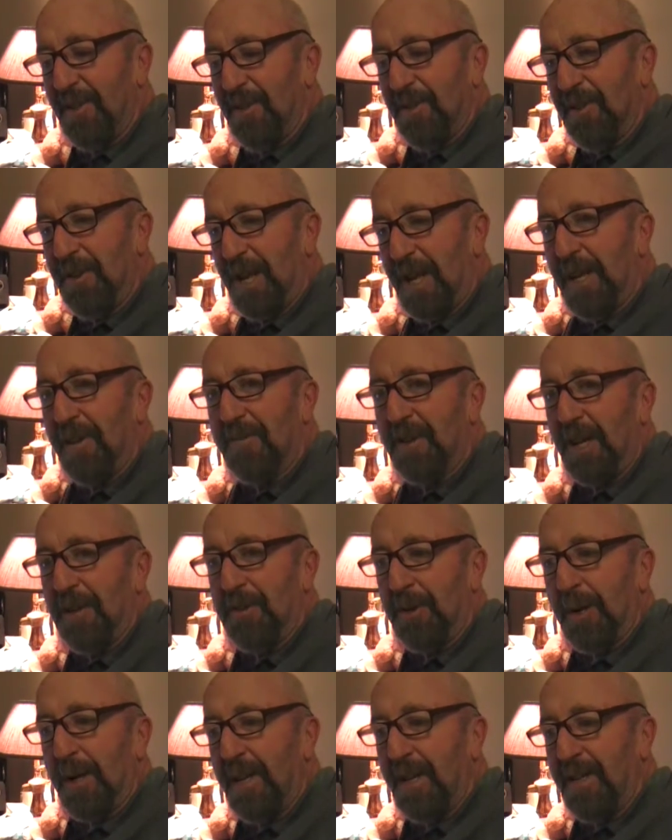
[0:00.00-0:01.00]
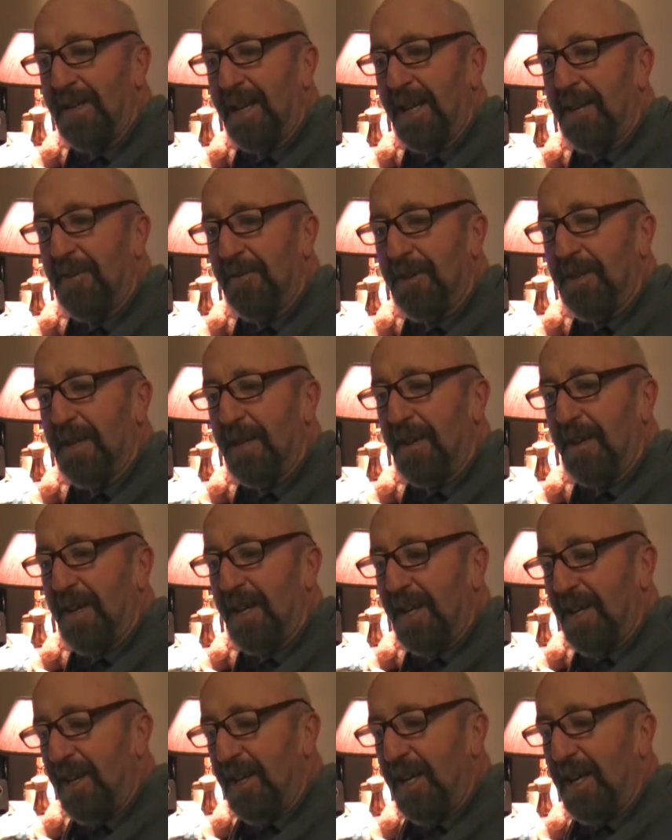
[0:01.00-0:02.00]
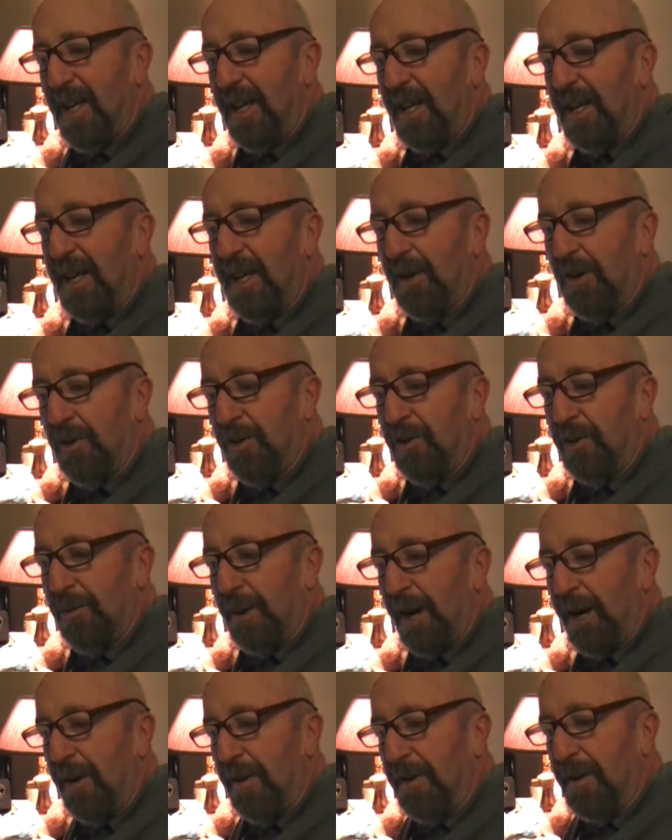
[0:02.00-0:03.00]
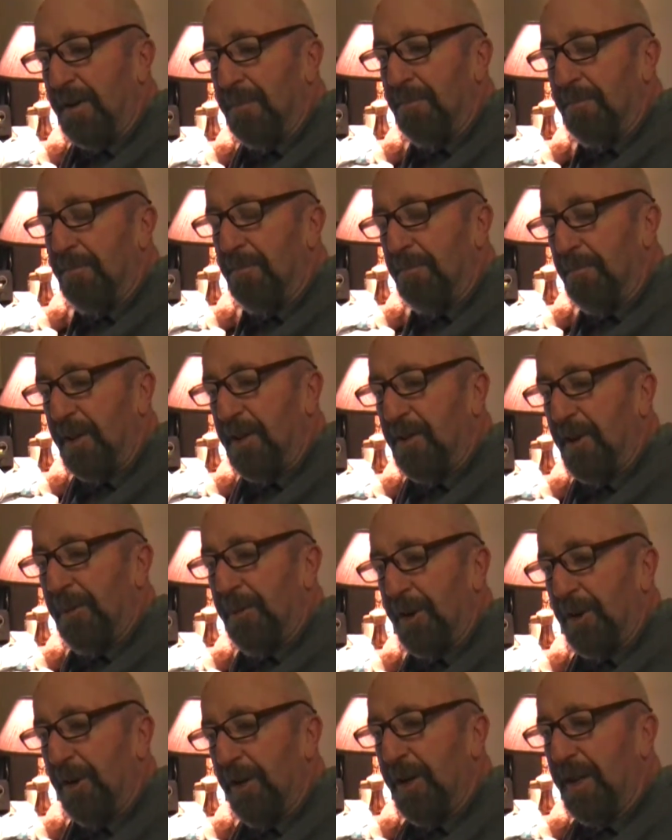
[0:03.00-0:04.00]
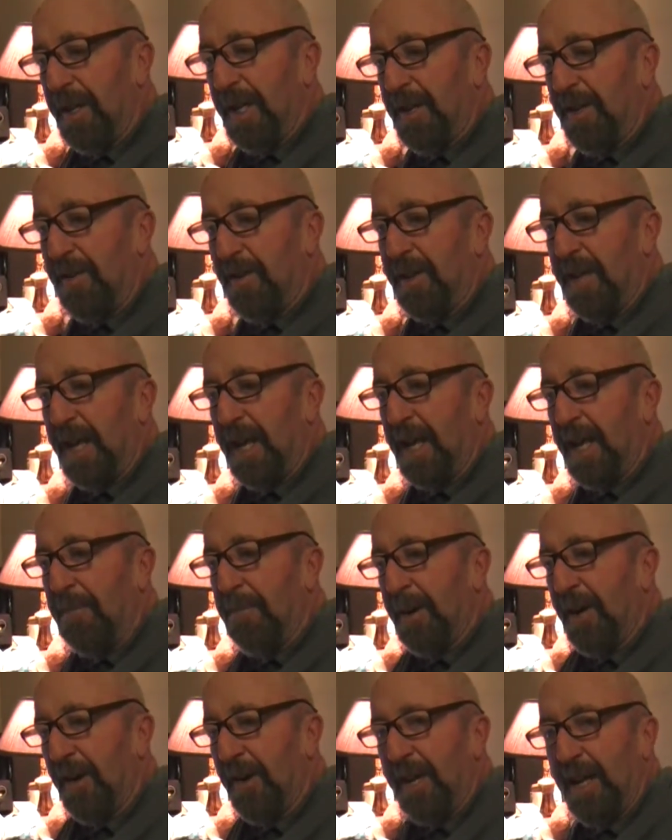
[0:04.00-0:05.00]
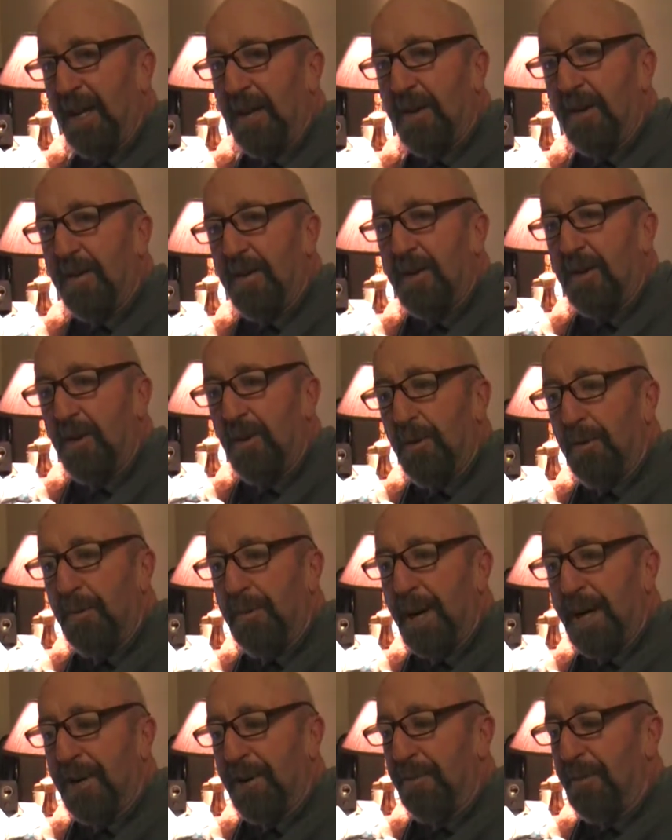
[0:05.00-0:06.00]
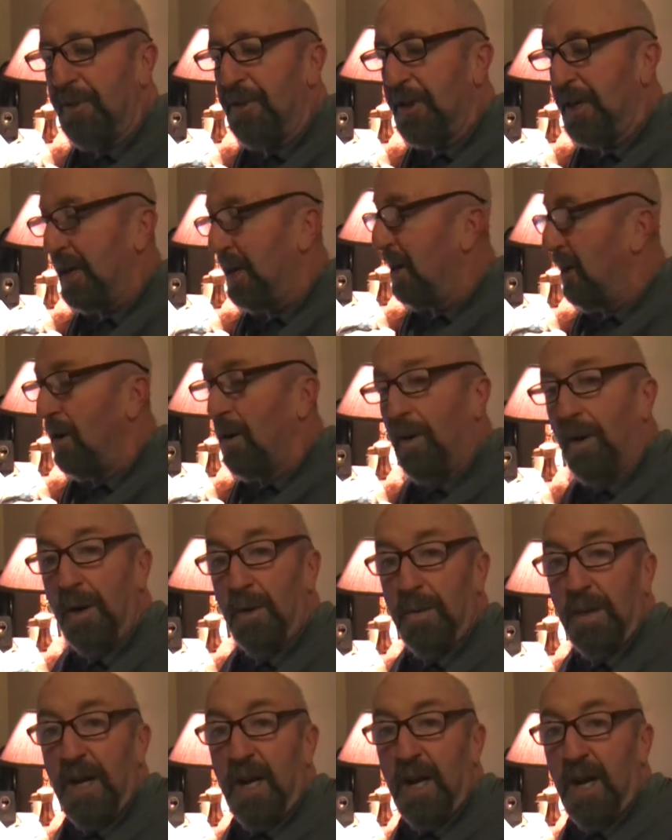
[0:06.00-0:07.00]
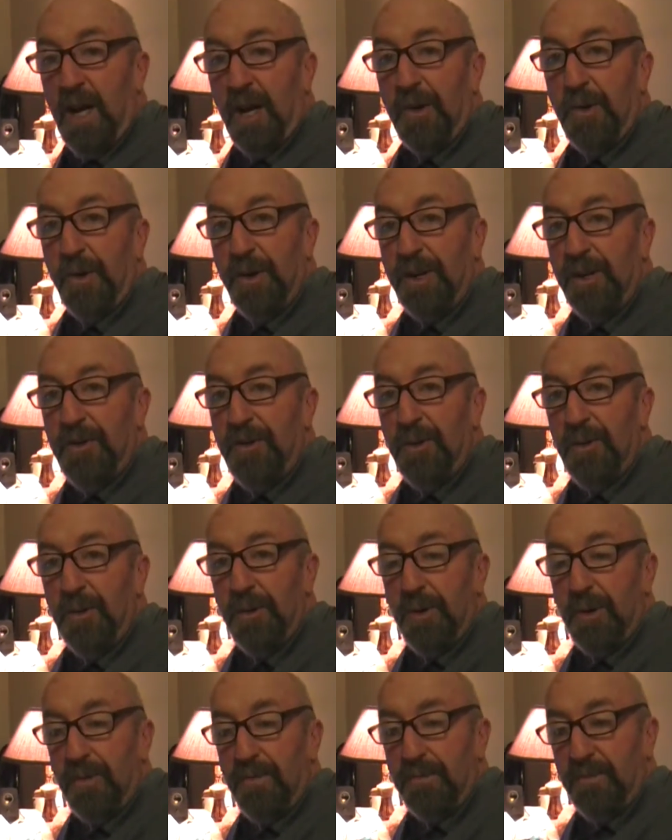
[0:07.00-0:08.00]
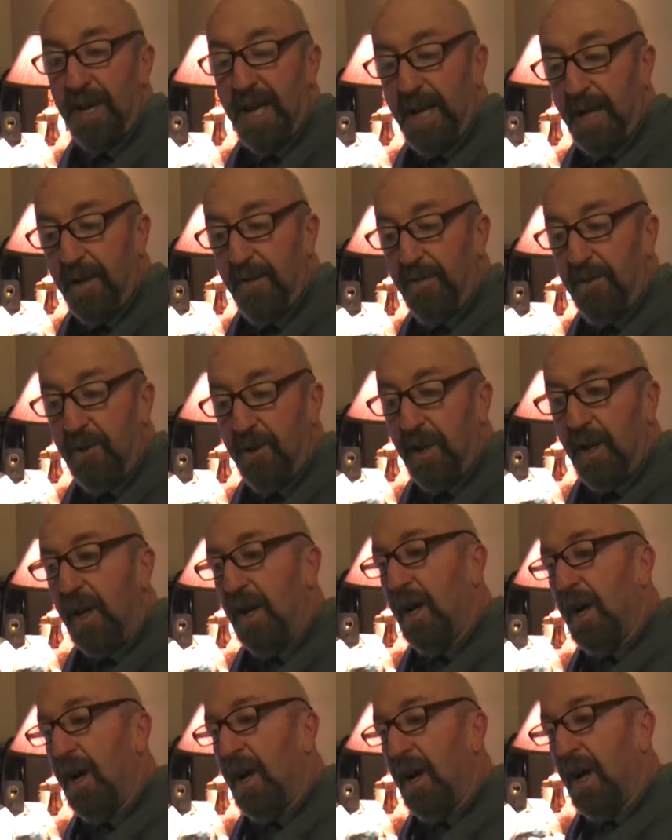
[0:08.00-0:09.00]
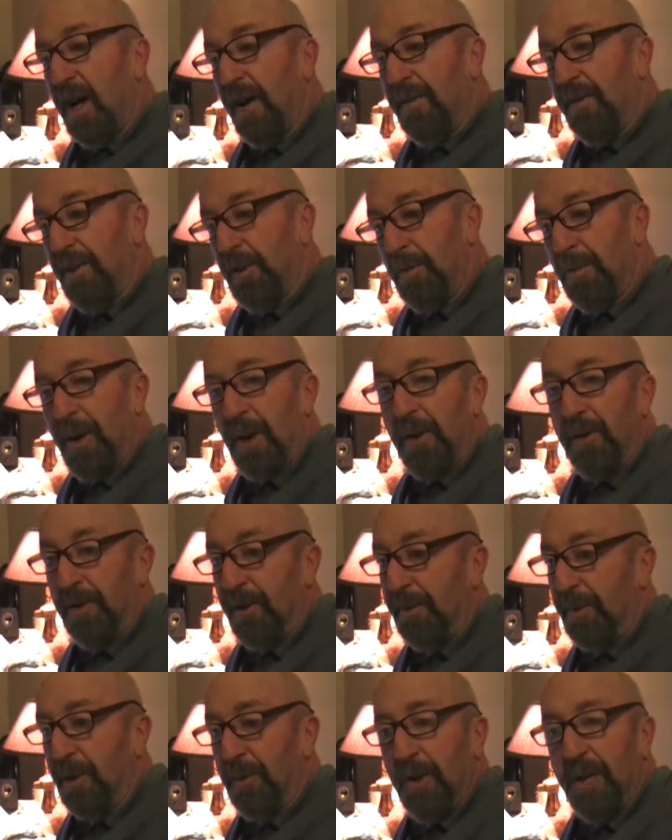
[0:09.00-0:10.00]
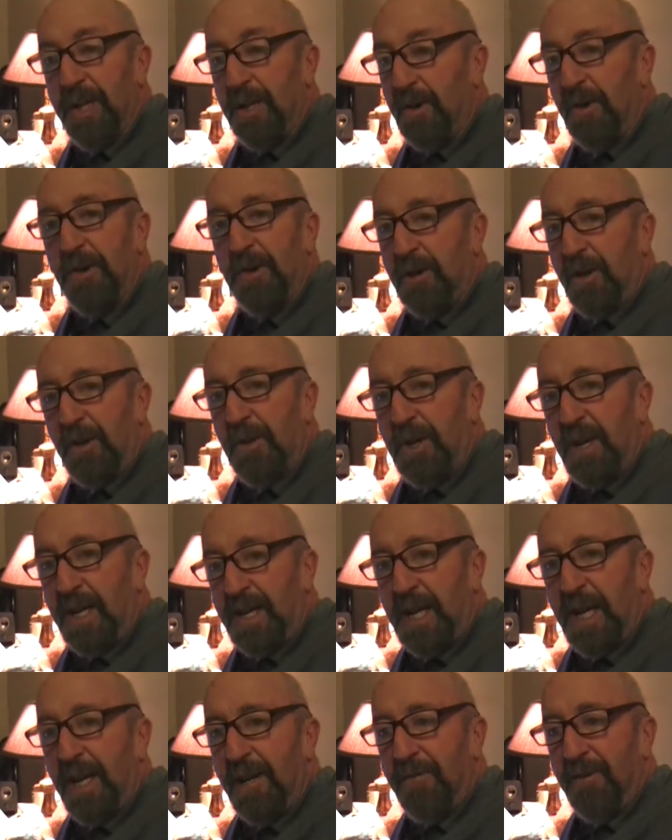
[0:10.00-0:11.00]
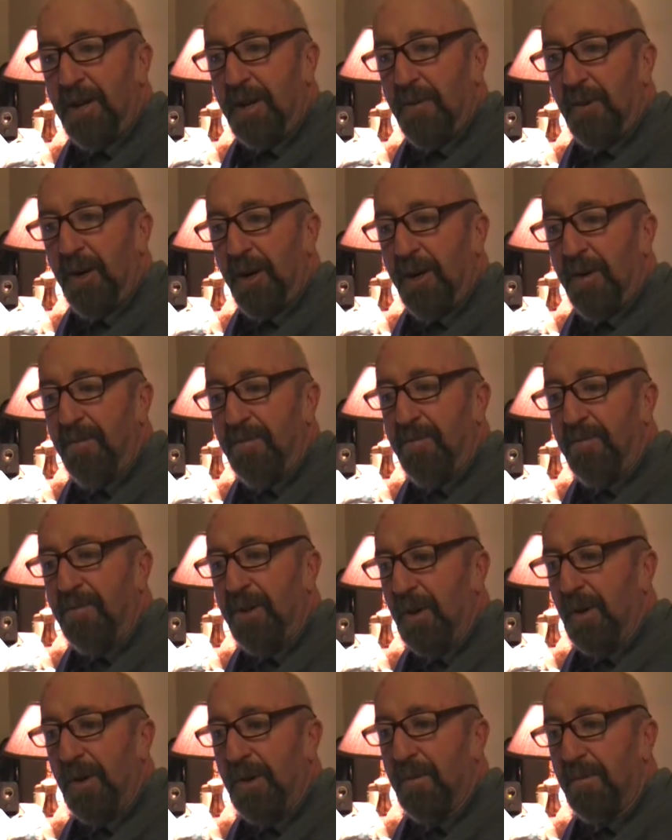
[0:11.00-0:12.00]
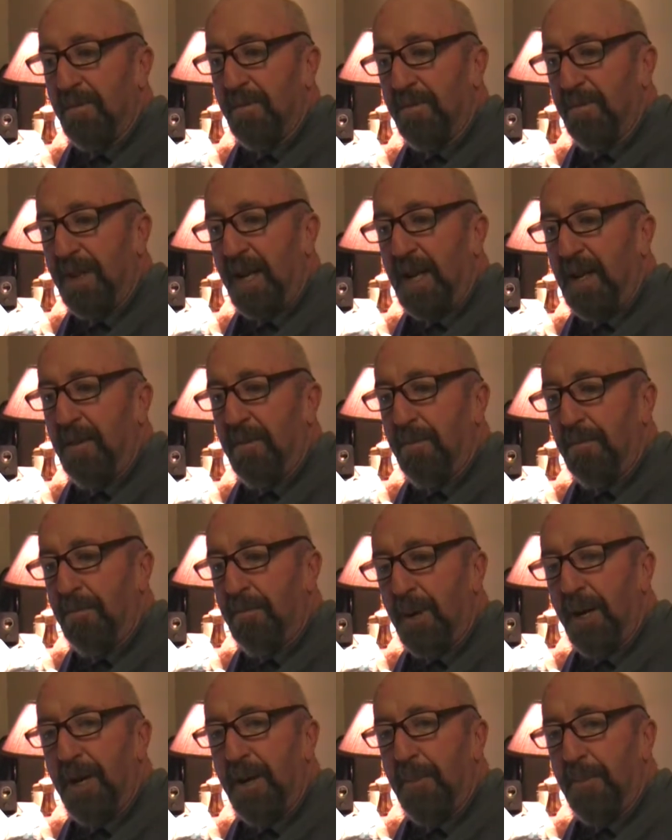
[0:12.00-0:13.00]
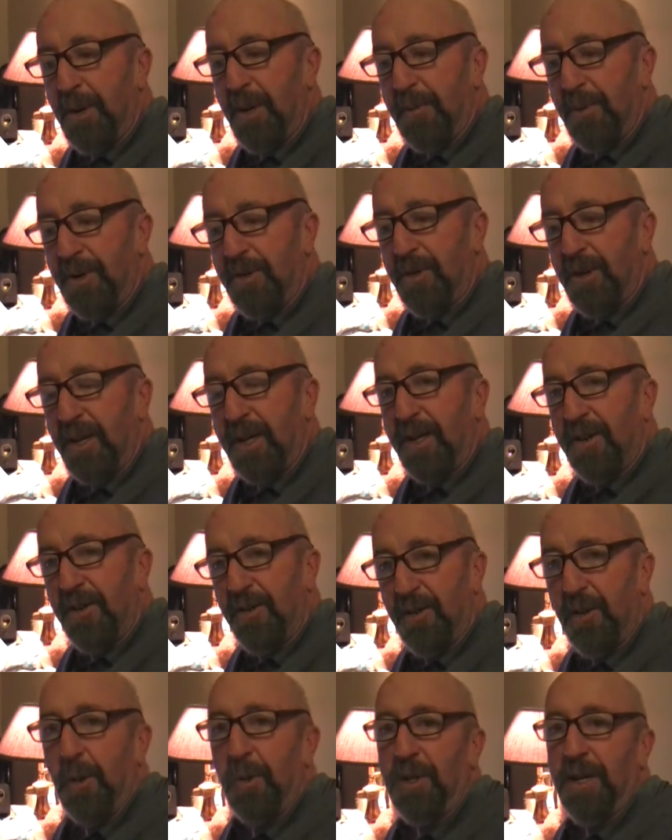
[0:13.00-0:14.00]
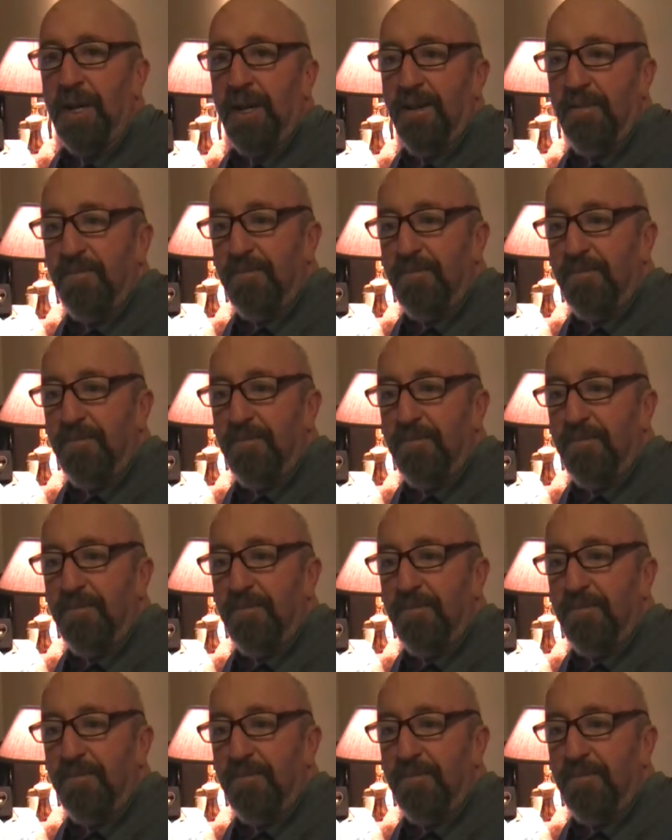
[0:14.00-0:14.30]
Native country, Native Indian. He goes to the bar and then meets up with her, and then they get married and go back to Michigan. Well, according to Natives, you marry somebody white, you're not Native anymore. They pretty much disown you.